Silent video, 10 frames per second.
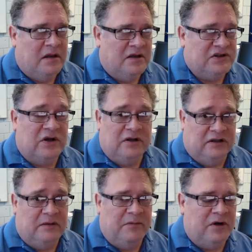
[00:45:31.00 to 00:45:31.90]
sawn
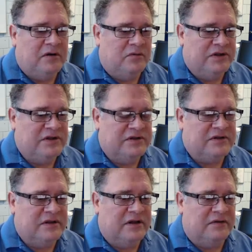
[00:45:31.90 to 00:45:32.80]
lumber, which
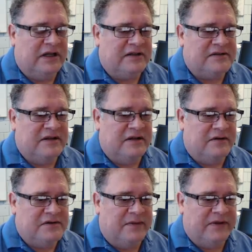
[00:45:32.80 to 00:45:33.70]
is, you know, like a stud
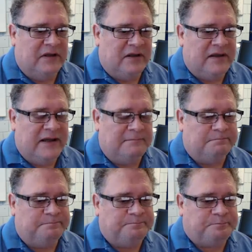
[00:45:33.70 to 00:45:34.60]
or something like that,
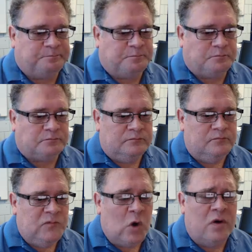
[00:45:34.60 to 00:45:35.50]

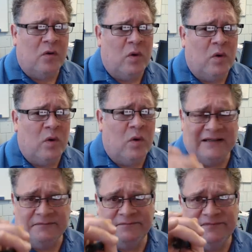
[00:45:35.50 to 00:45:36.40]
or the
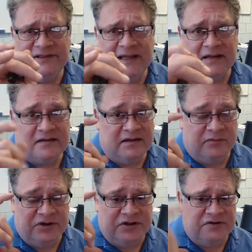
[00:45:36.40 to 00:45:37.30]
1x6
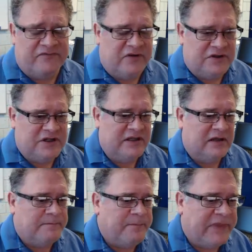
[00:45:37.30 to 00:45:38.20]
that was used for the
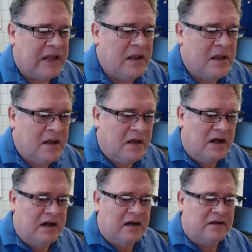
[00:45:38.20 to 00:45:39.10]
sheathing.
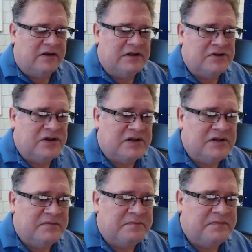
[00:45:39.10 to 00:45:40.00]
The
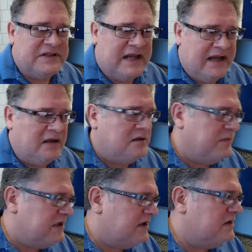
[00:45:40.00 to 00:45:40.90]
construction style and
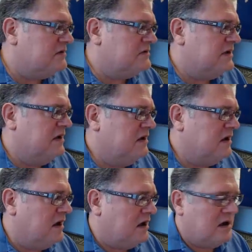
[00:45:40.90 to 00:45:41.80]
materials
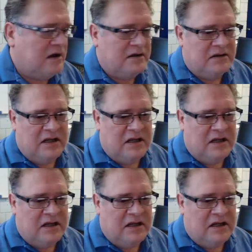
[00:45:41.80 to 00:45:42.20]
are